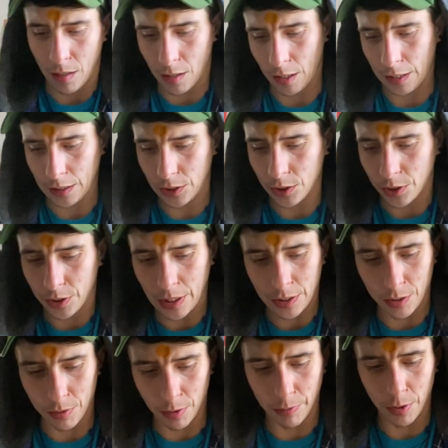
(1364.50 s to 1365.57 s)
All right, so you got
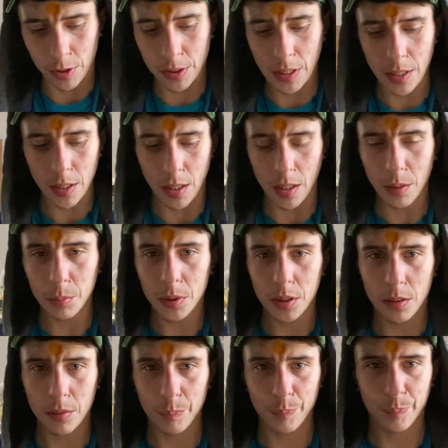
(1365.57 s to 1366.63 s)
the reverse Nine of Cups.
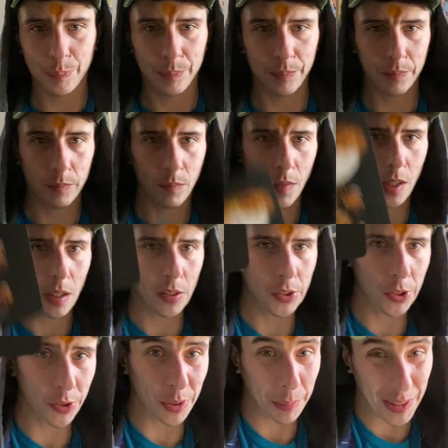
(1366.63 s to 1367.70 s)

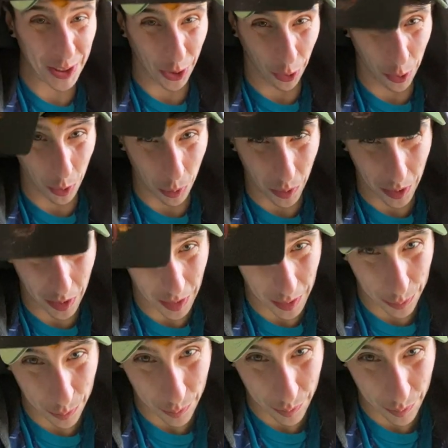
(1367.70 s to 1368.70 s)
So some internal work.